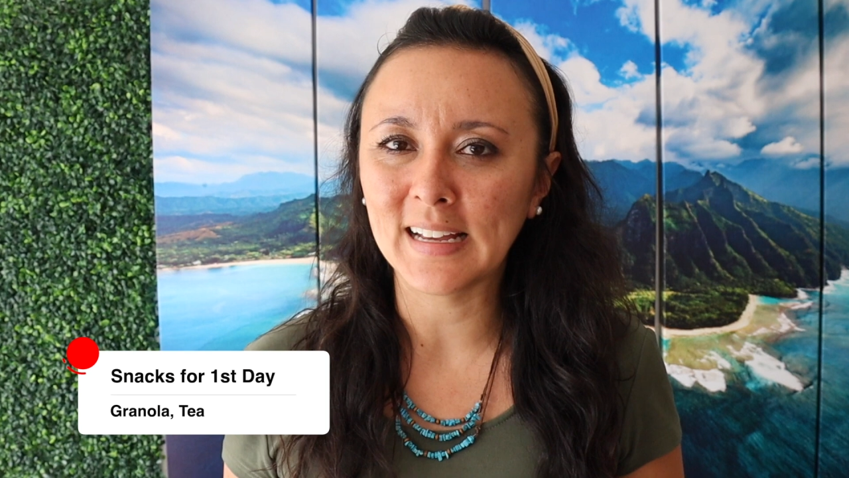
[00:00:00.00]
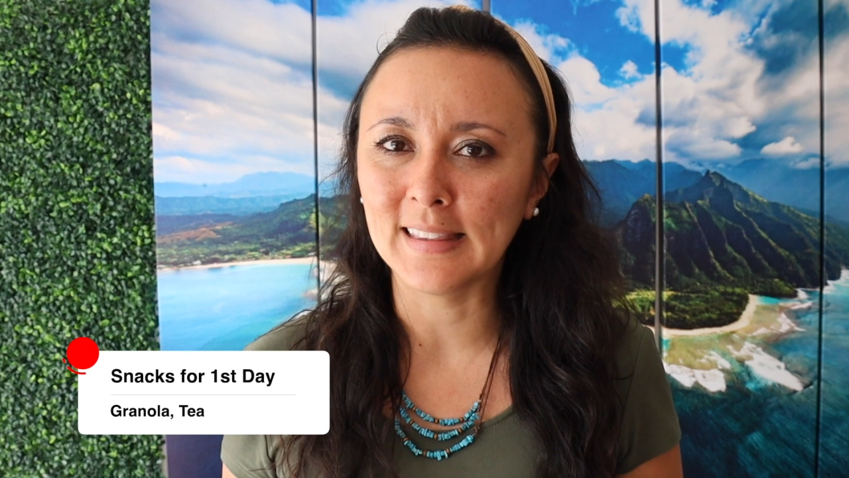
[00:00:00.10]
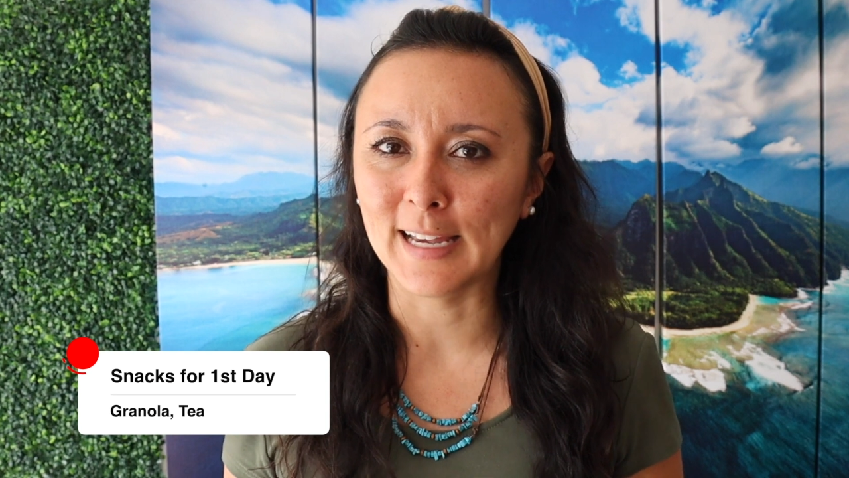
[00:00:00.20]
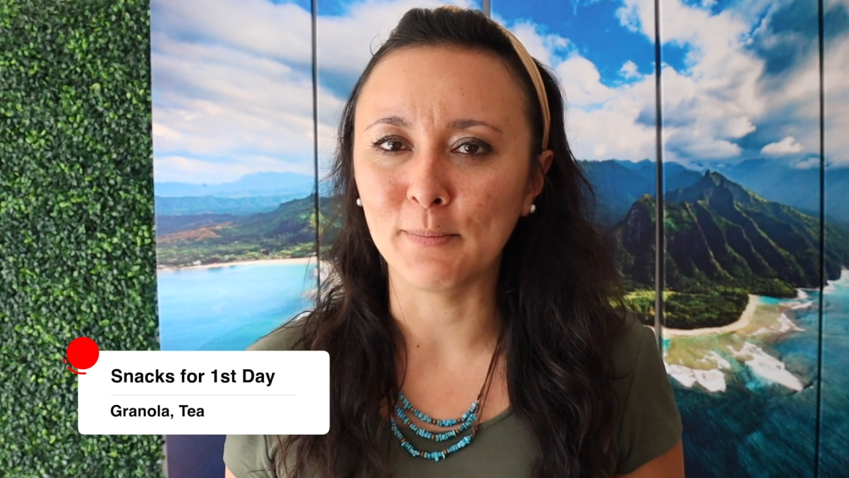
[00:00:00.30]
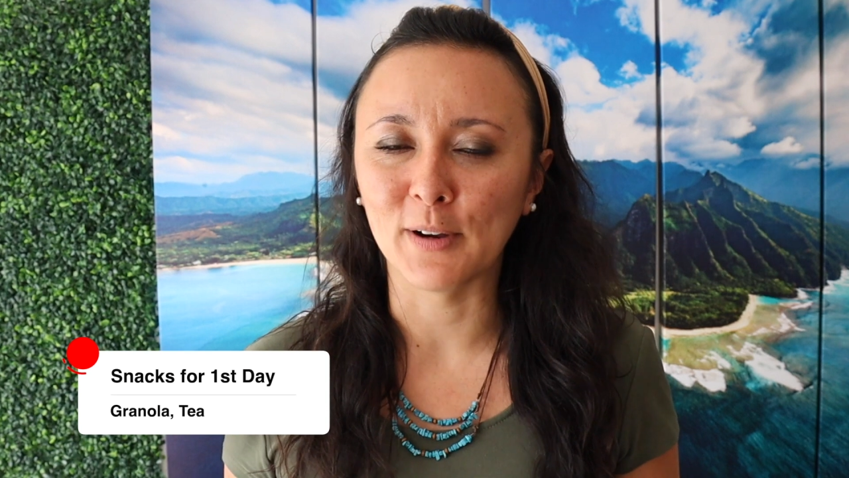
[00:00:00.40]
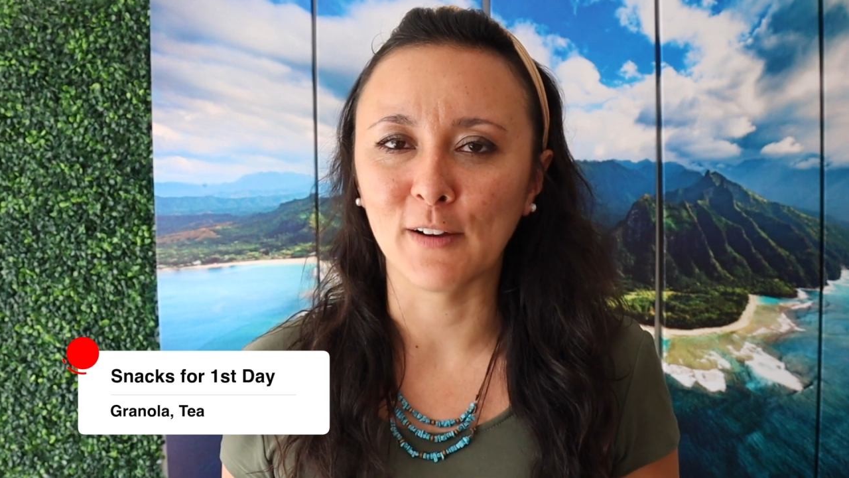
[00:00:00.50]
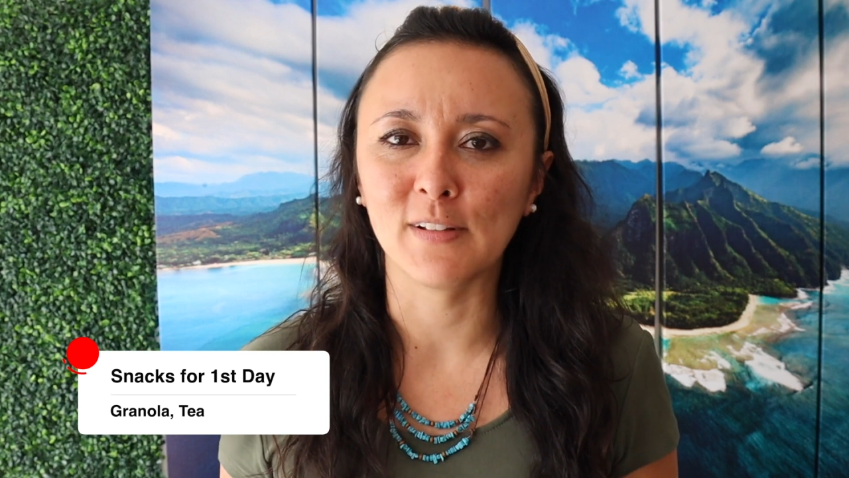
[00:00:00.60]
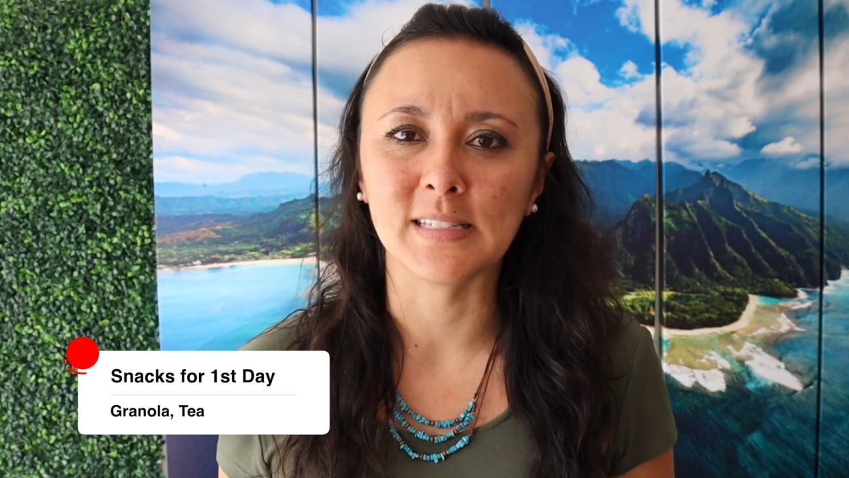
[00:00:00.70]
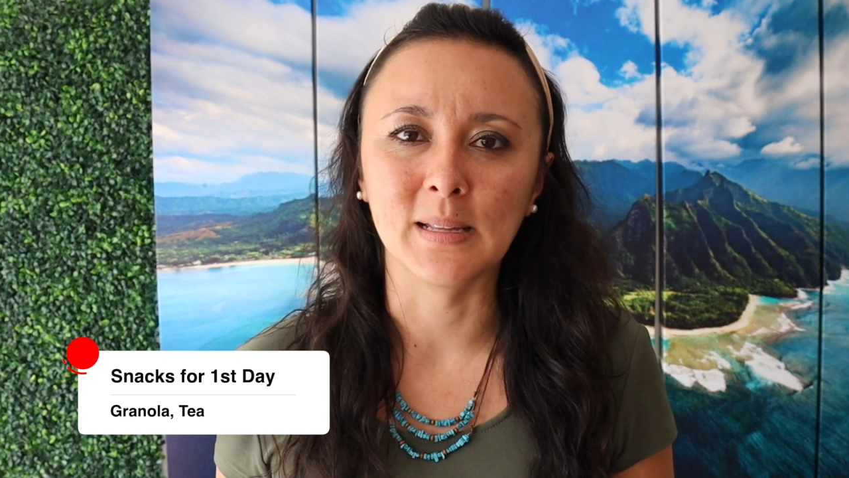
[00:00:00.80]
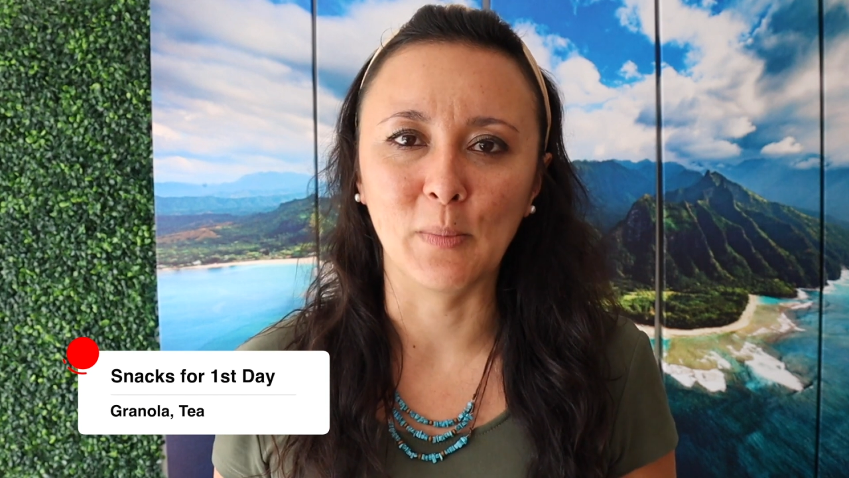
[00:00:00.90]
light
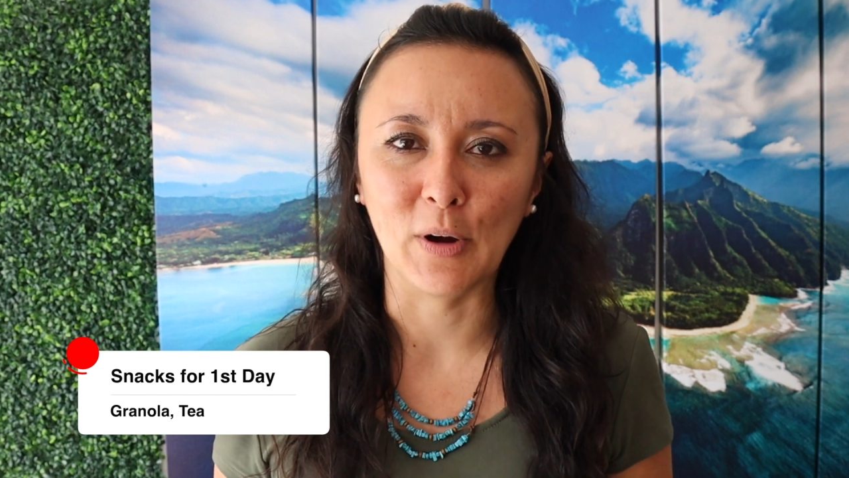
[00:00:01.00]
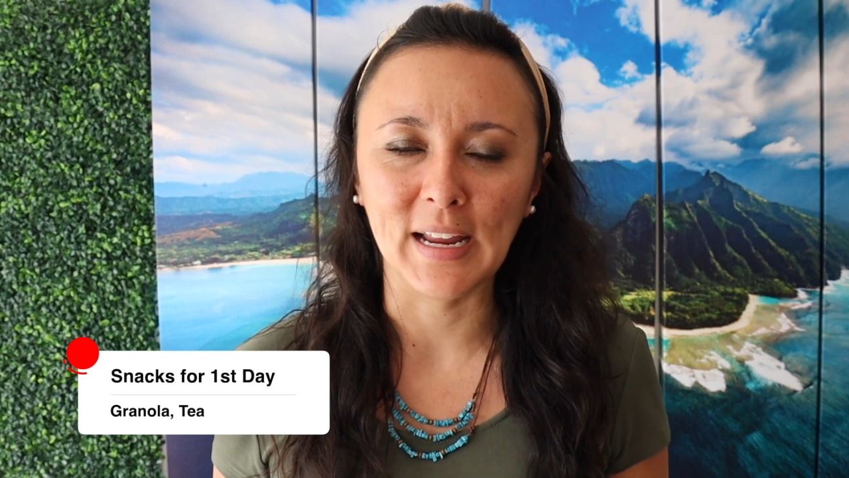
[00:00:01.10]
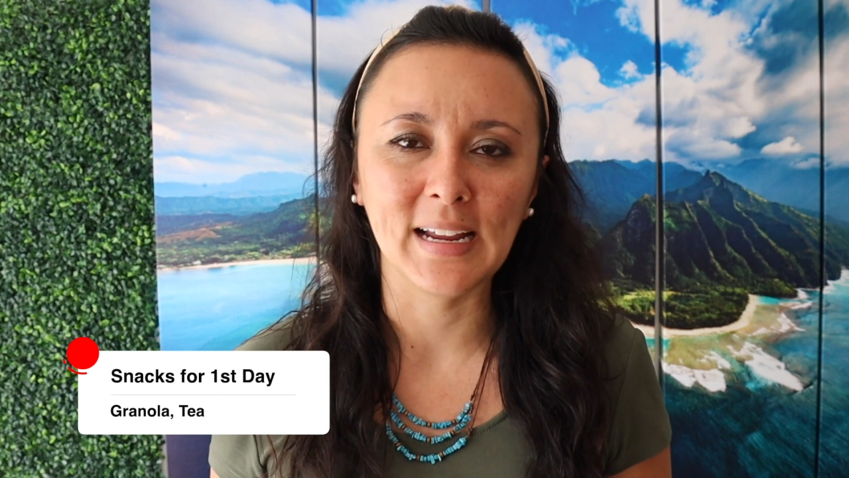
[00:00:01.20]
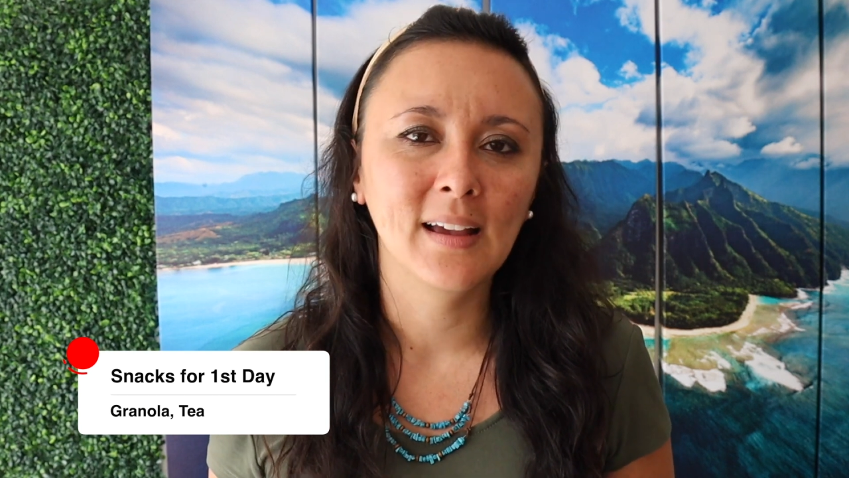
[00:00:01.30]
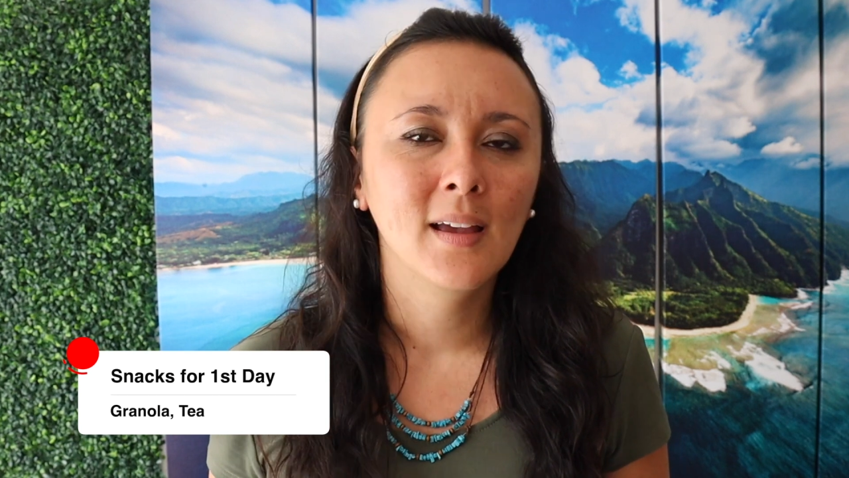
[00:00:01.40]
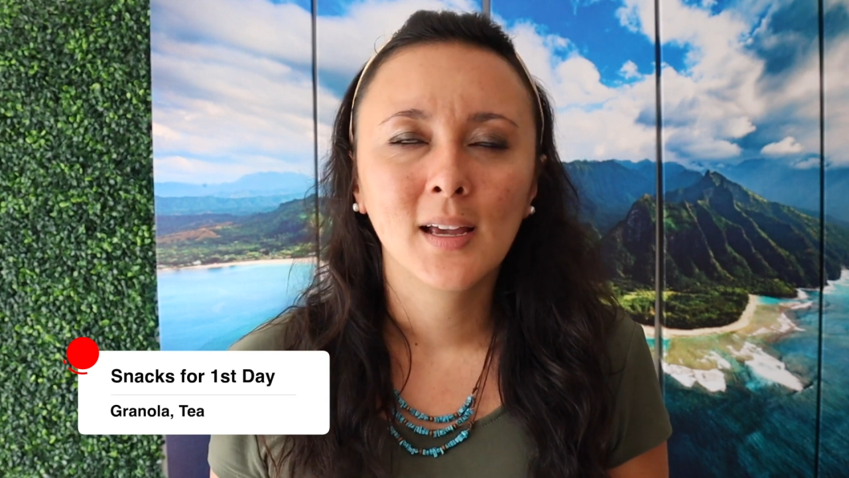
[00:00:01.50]
breakfast in the morning.